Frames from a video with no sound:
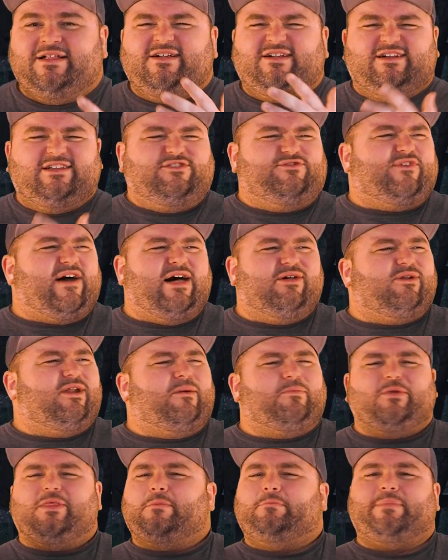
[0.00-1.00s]
Let's follow it
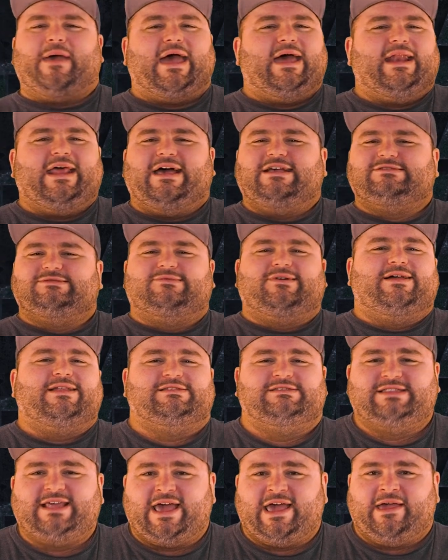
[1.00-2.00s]
up with a badass
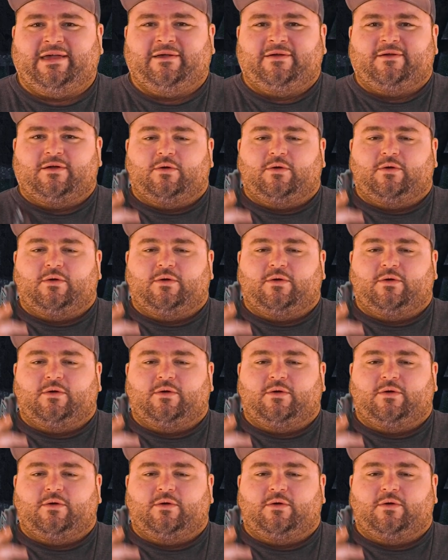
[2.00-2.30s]
Wednesday.